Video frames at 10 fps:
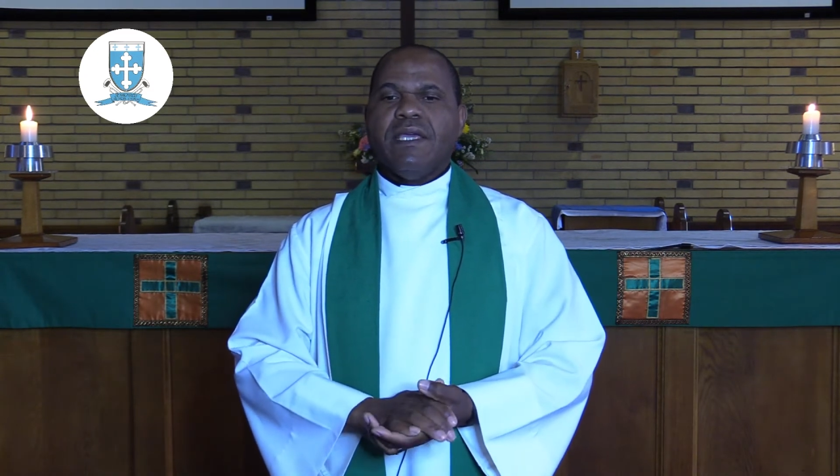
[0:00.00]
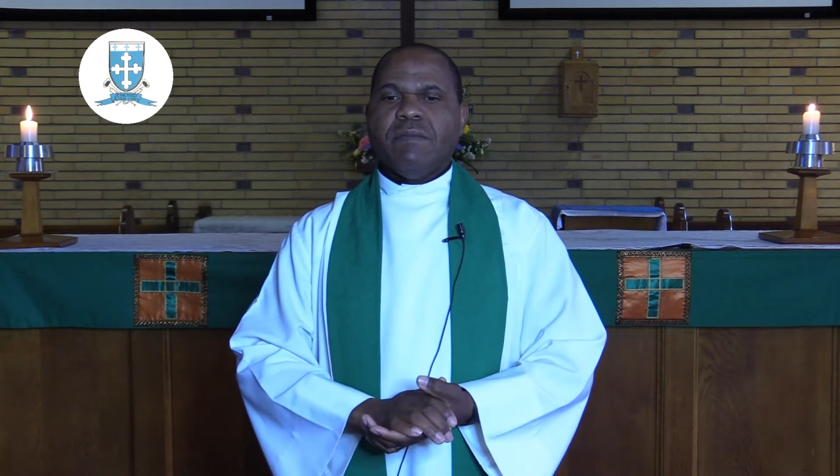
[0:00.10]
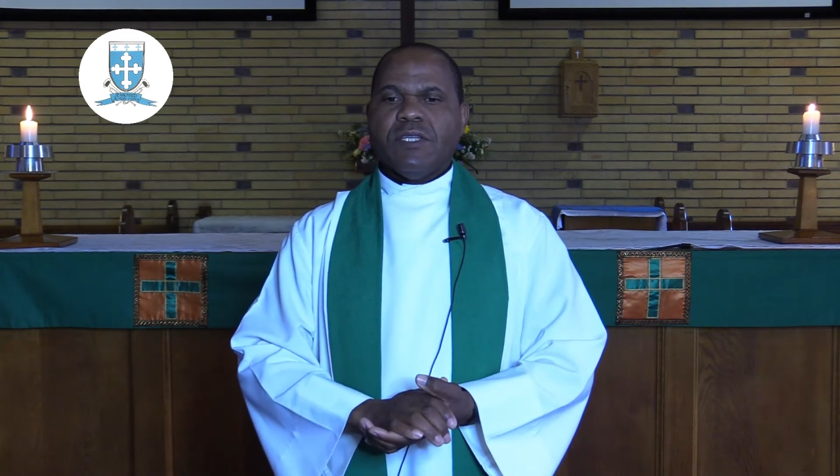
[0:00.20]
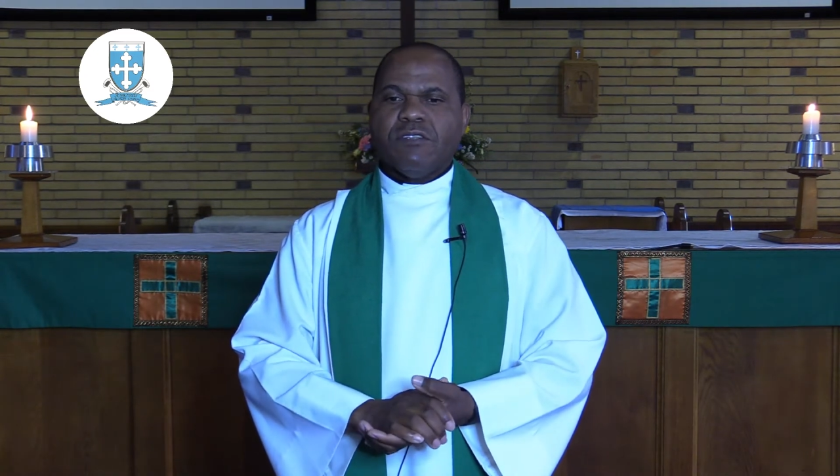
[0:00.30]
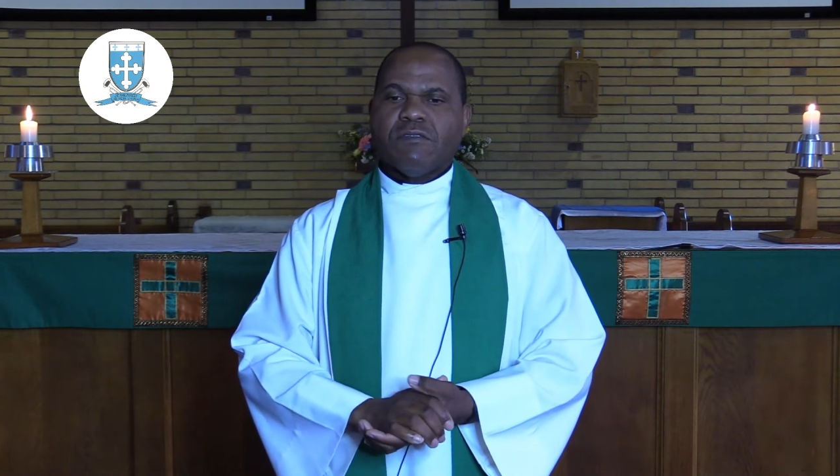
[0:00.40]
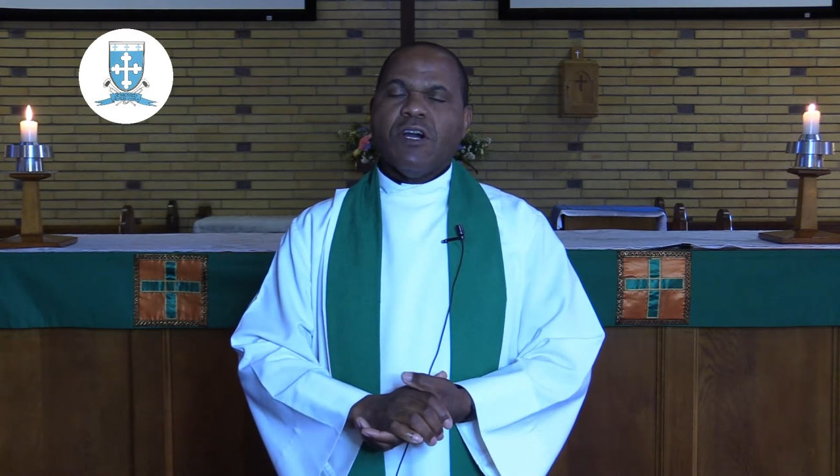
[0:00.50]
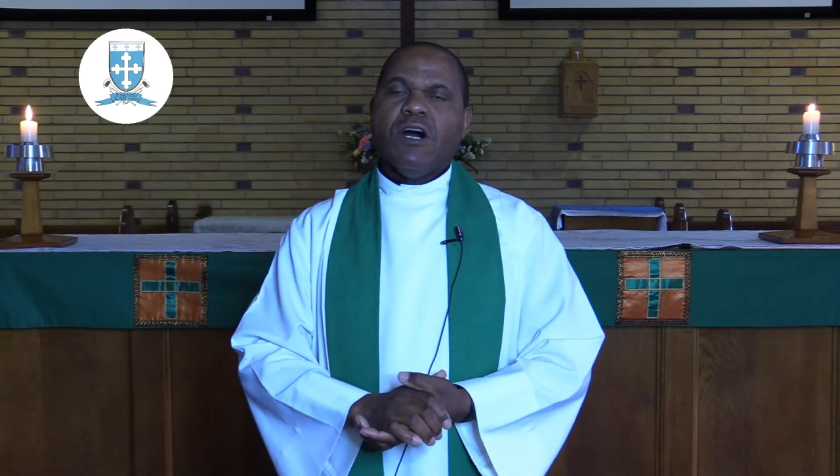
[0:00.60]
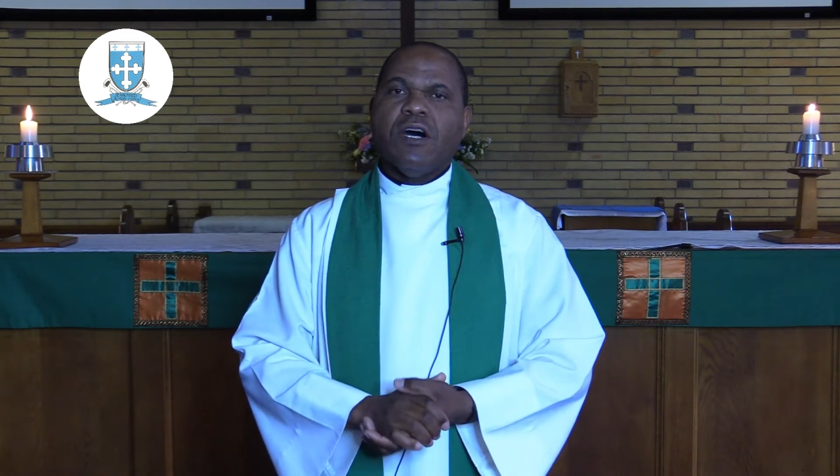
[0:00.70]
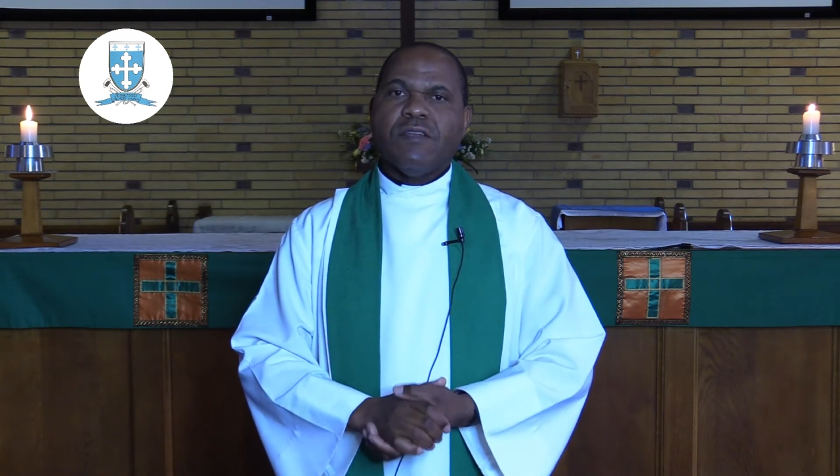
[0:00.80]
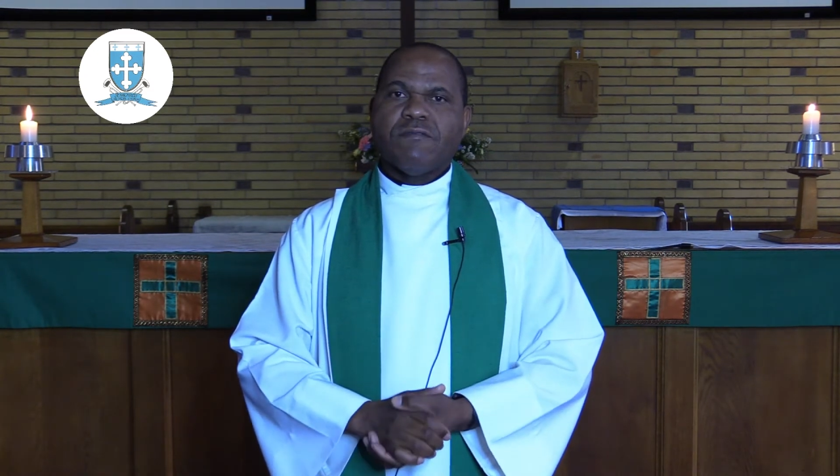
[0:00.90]
image of
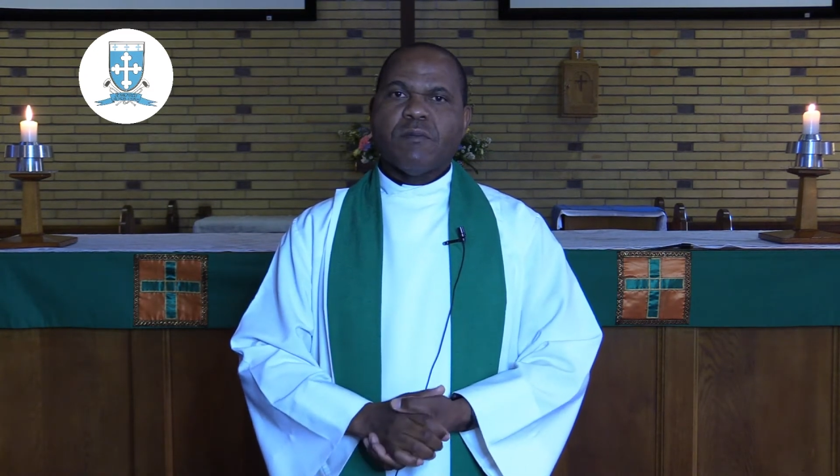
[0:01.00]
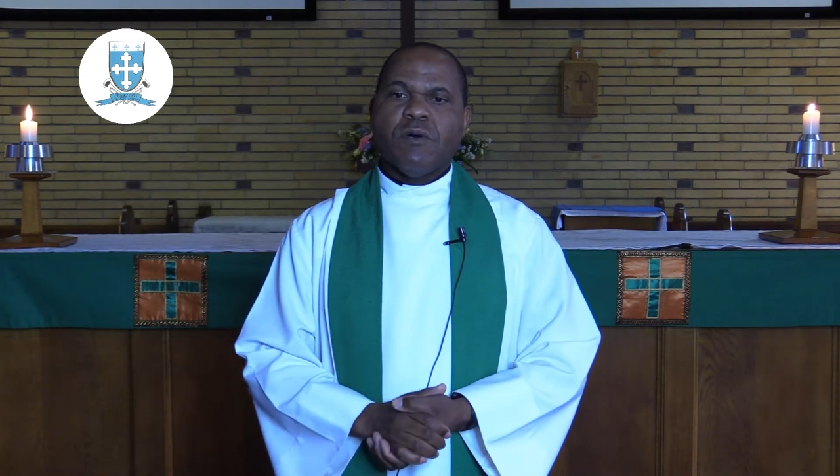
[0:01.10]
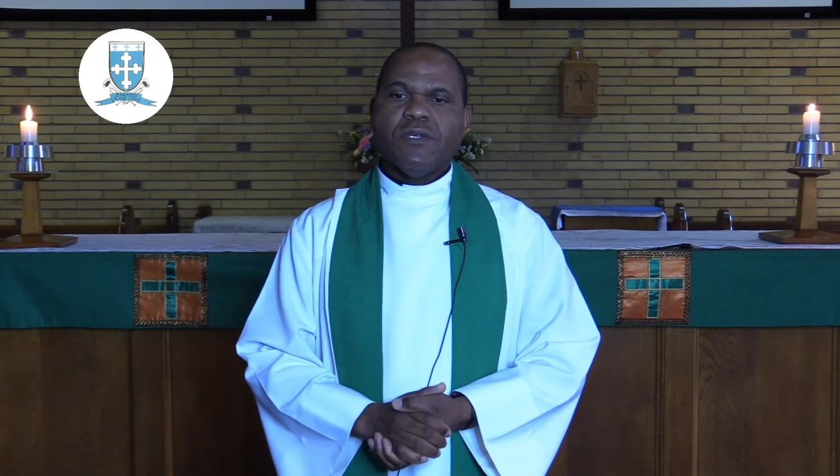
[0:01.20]
God from